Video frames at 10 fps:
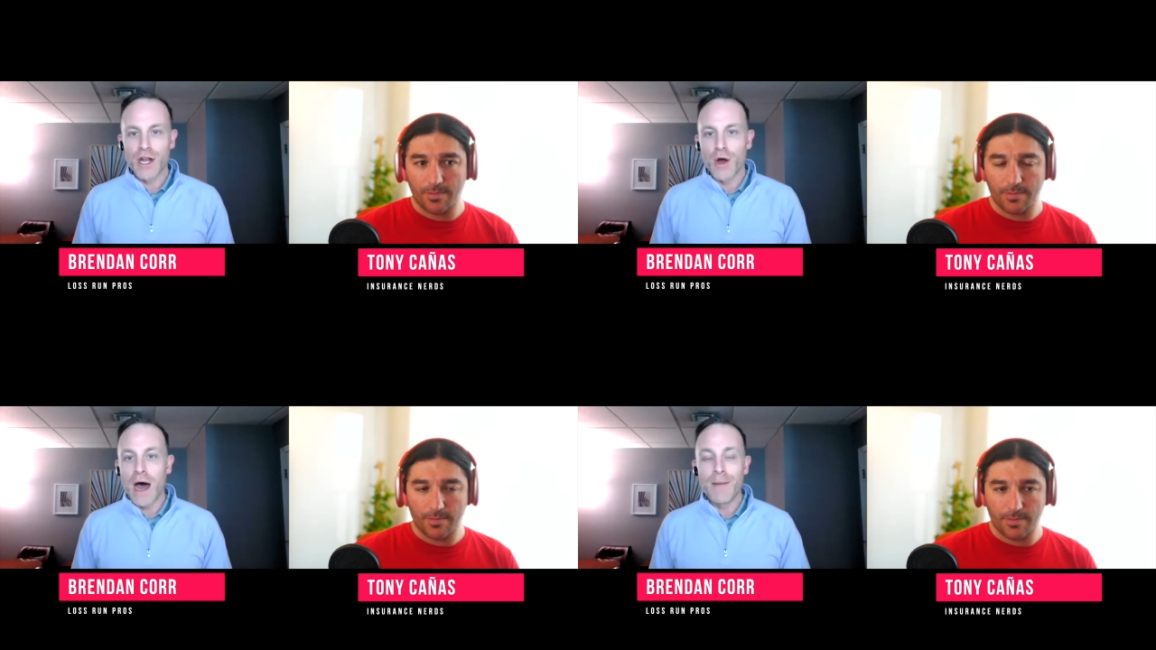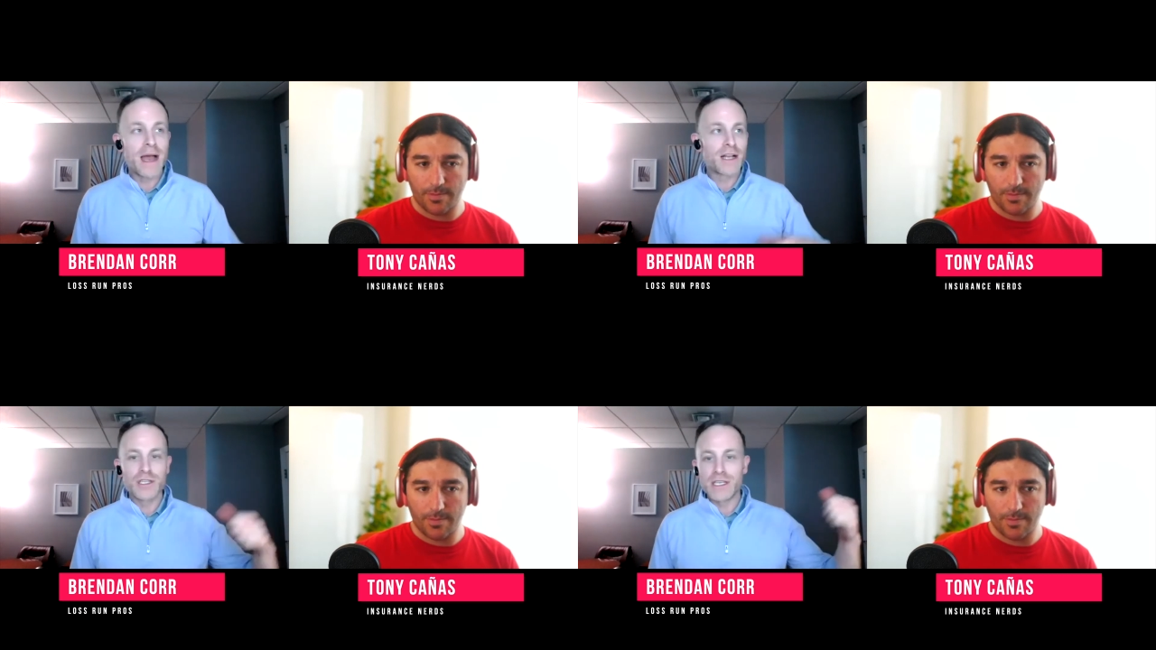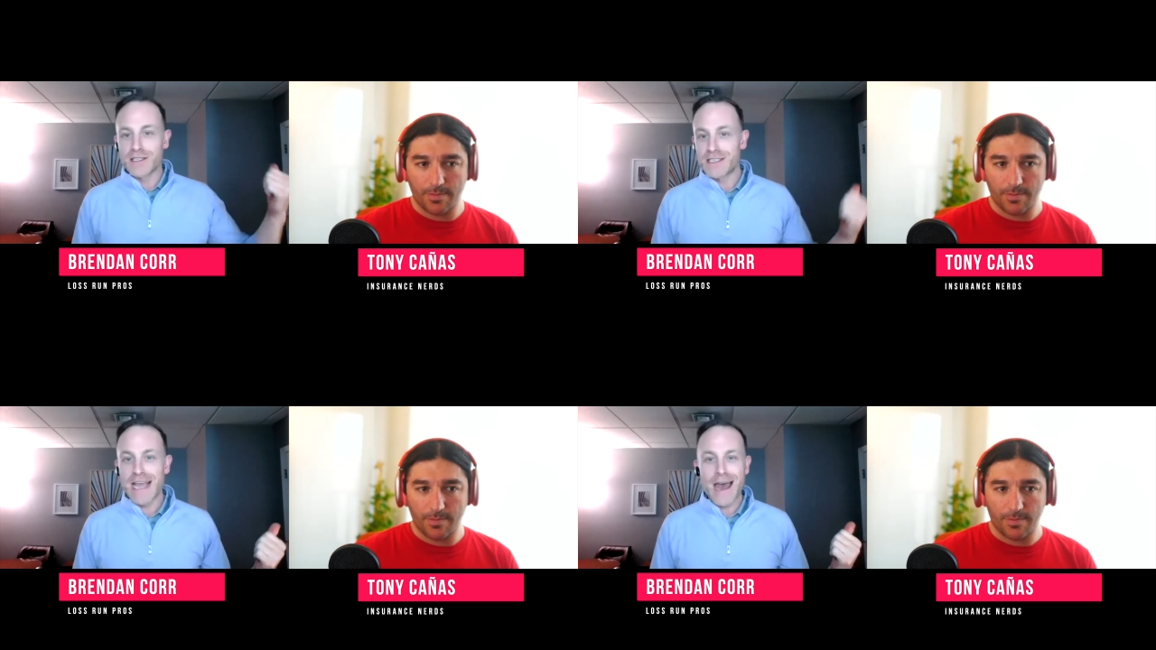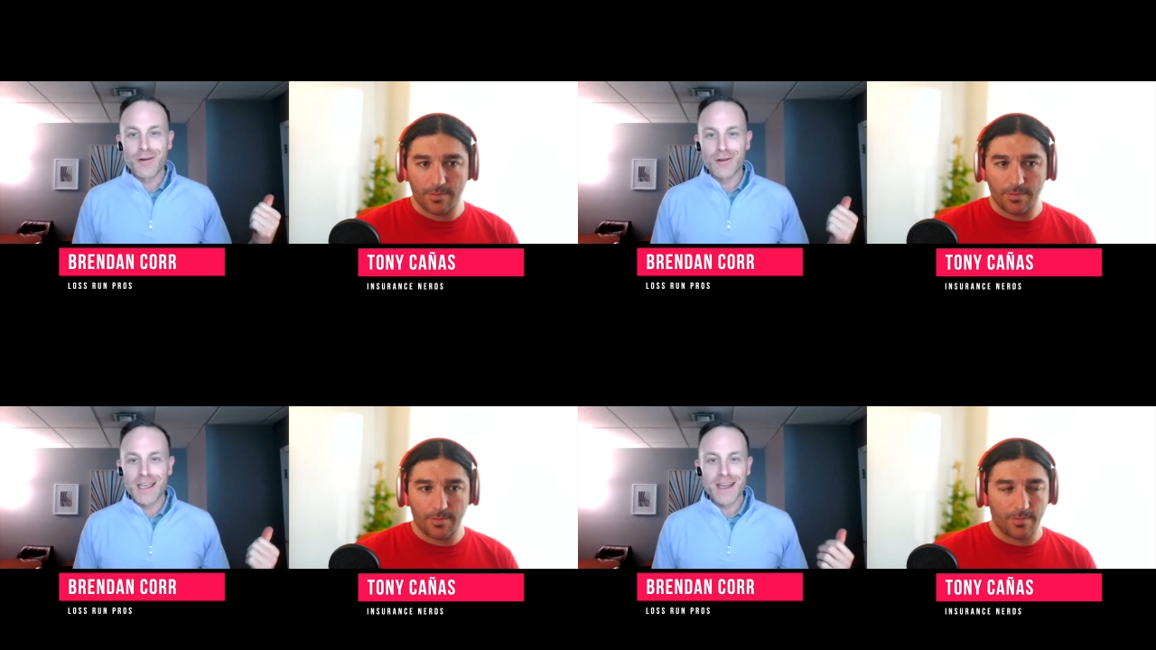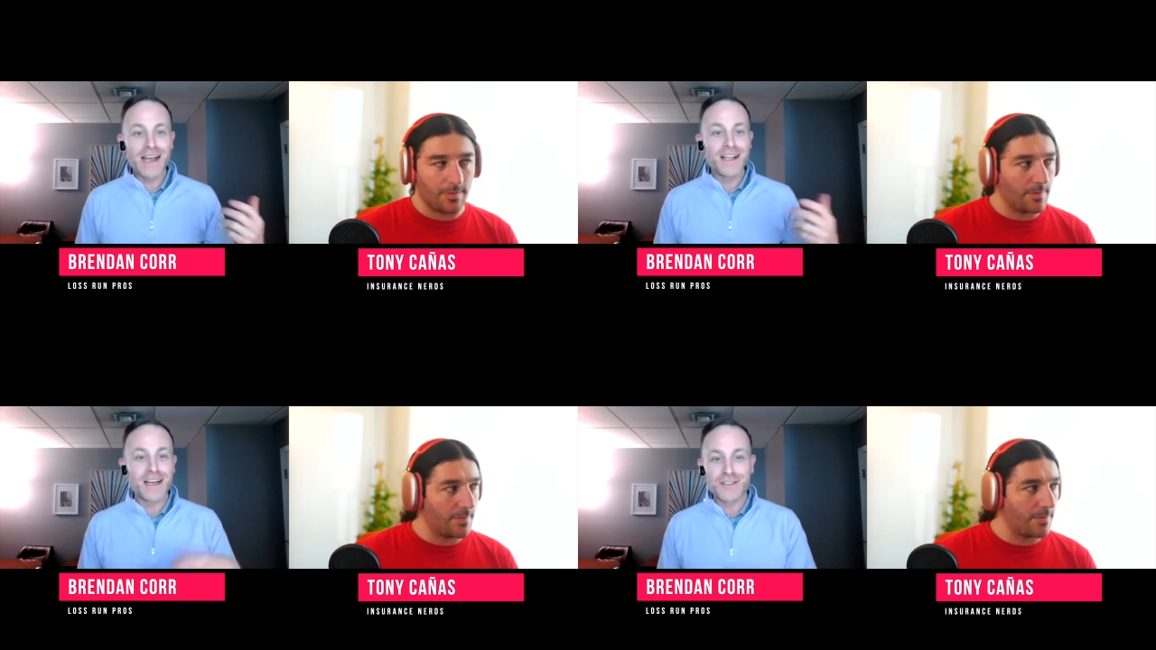Speaker 1: You know, I'm actually a Seattle kid.
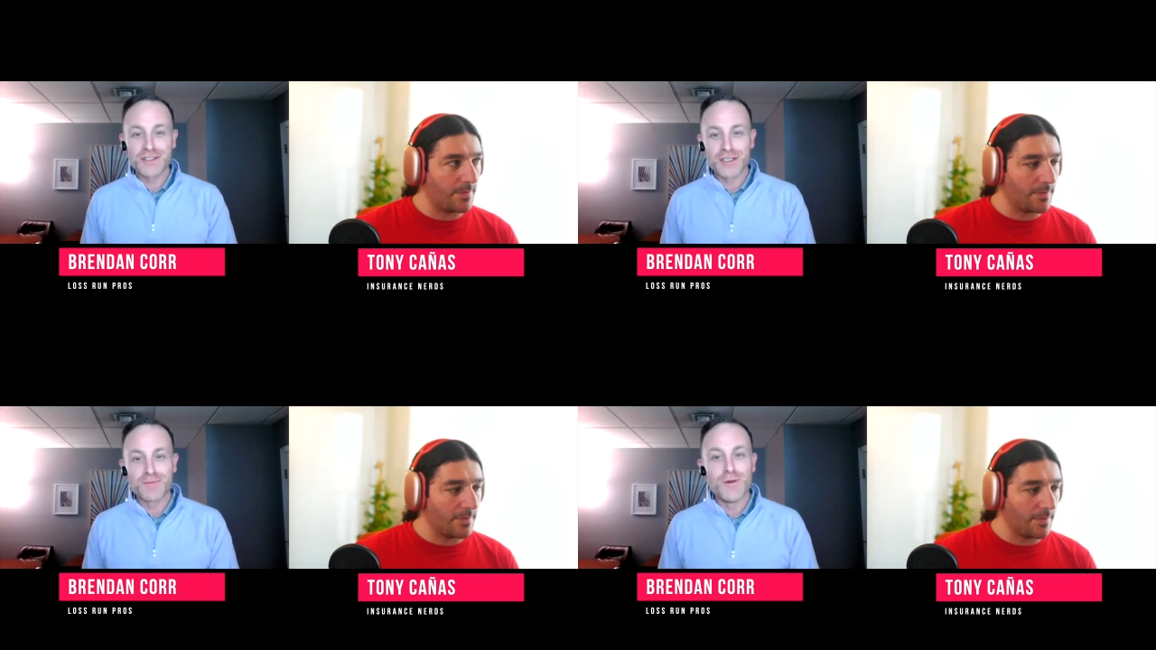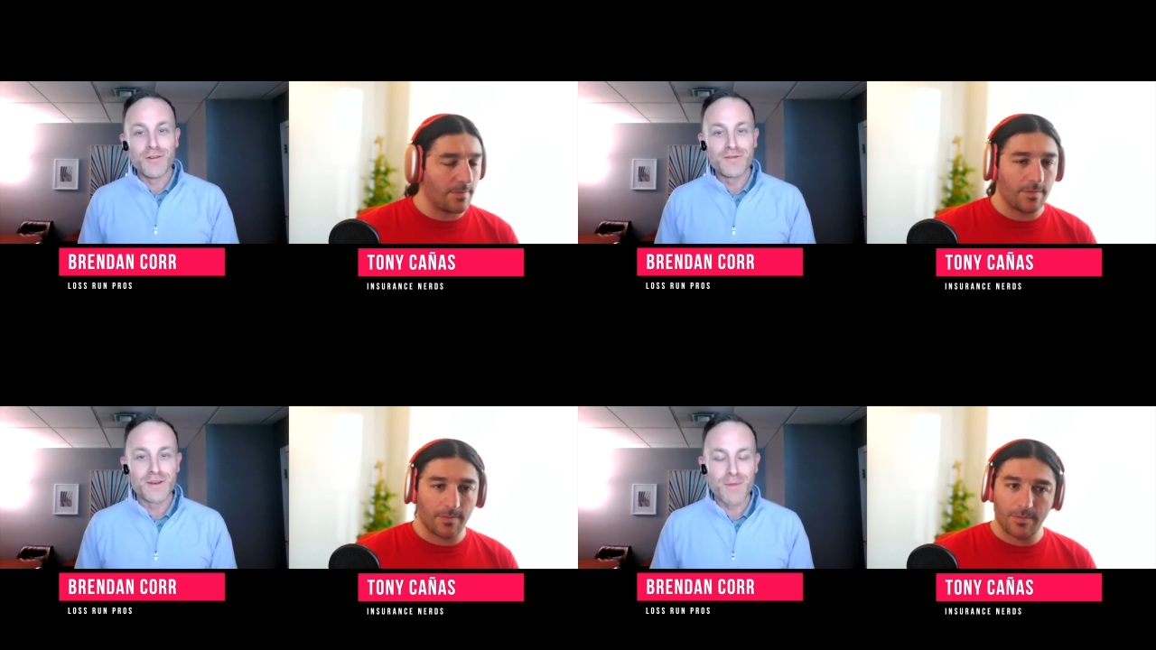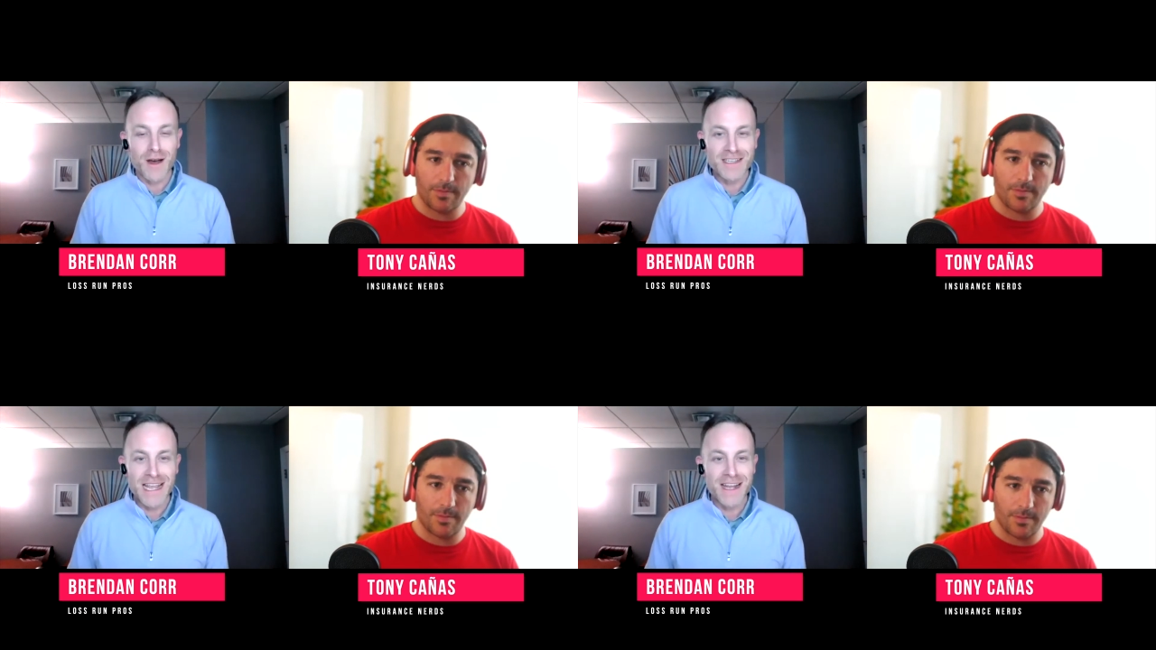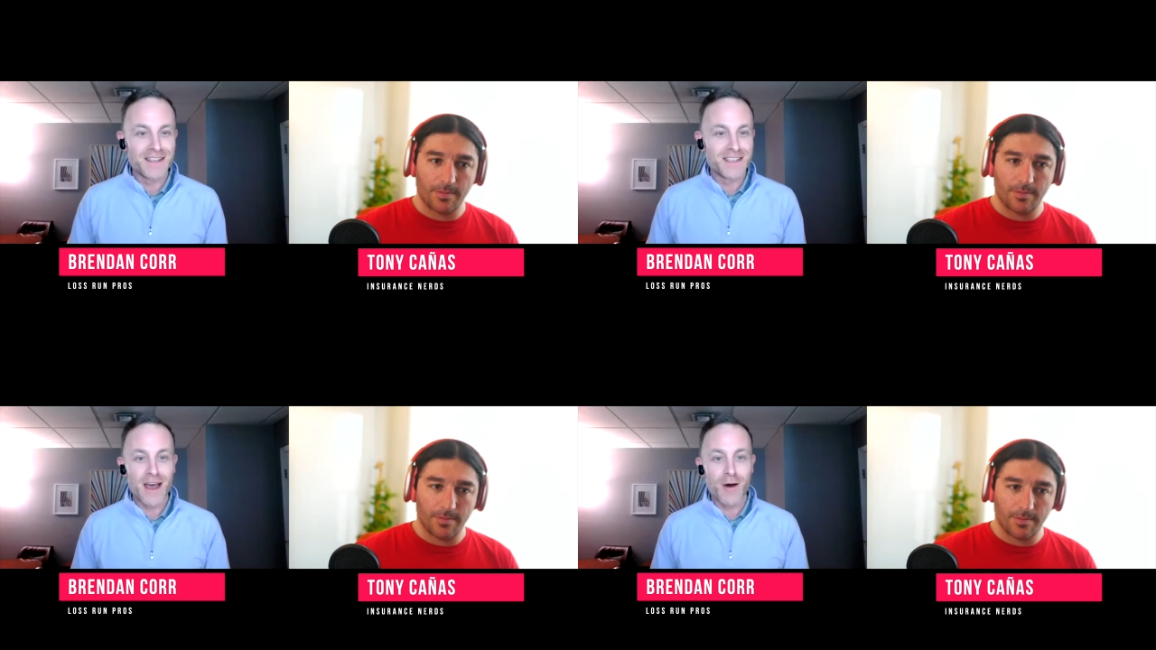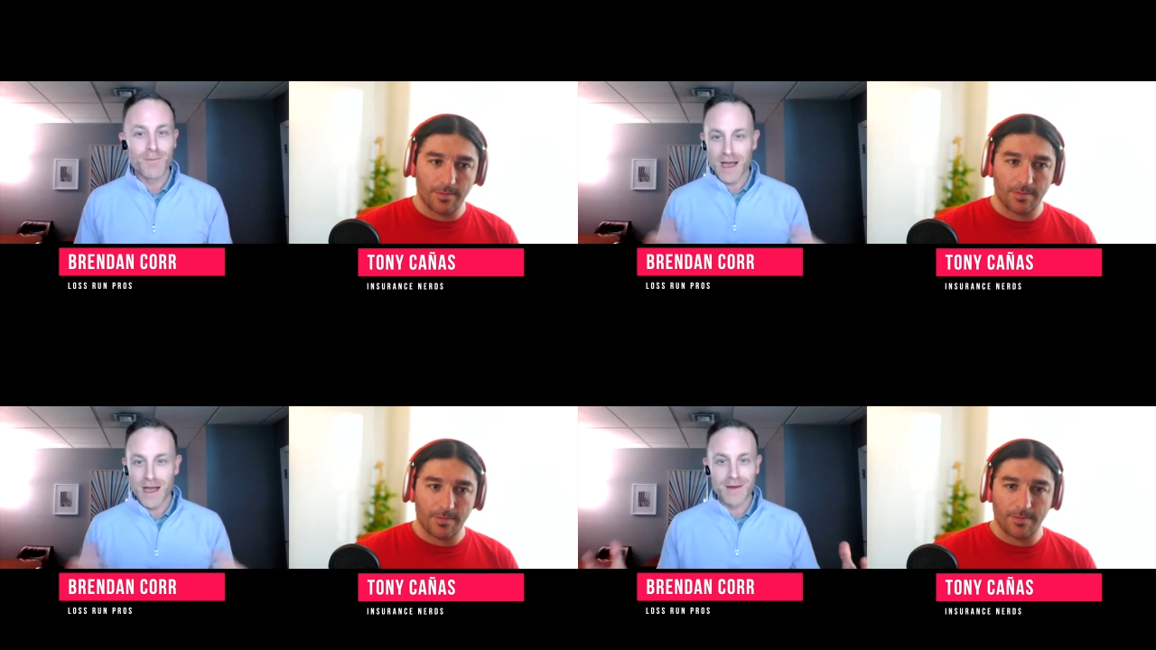I actually just moved to Montana to
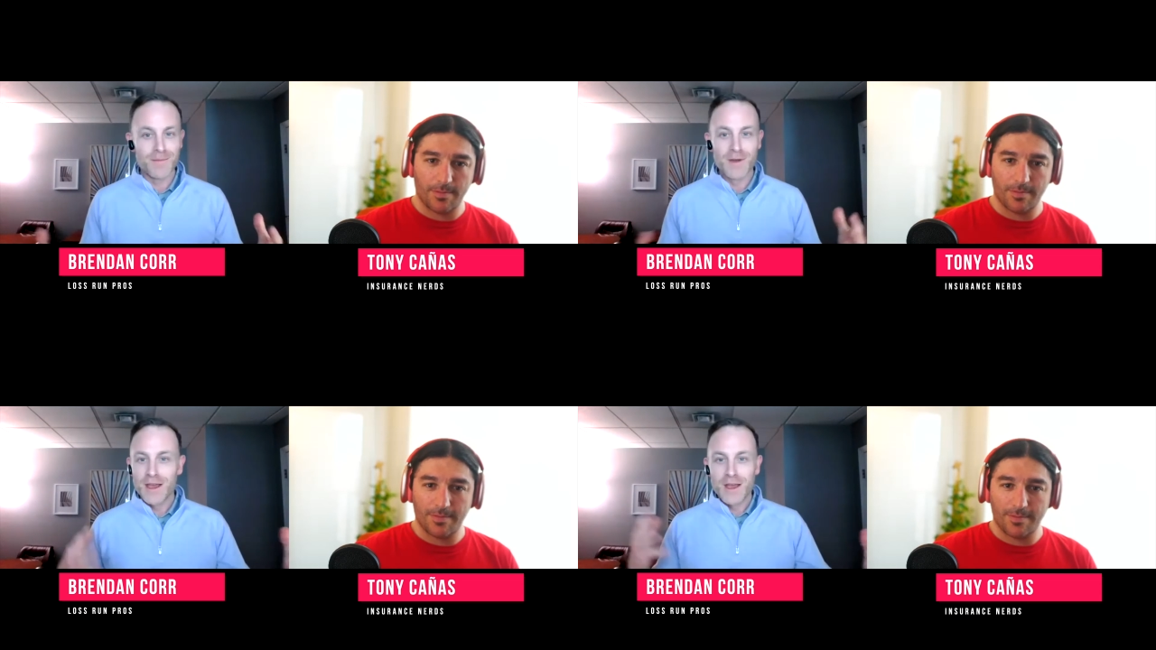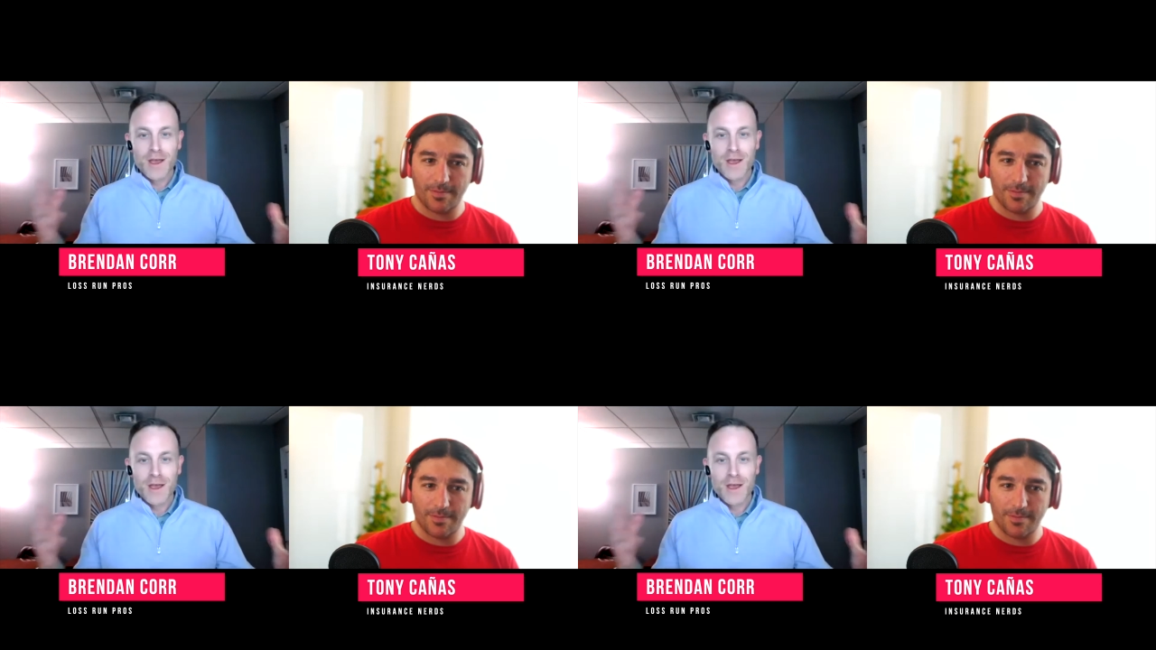help kind of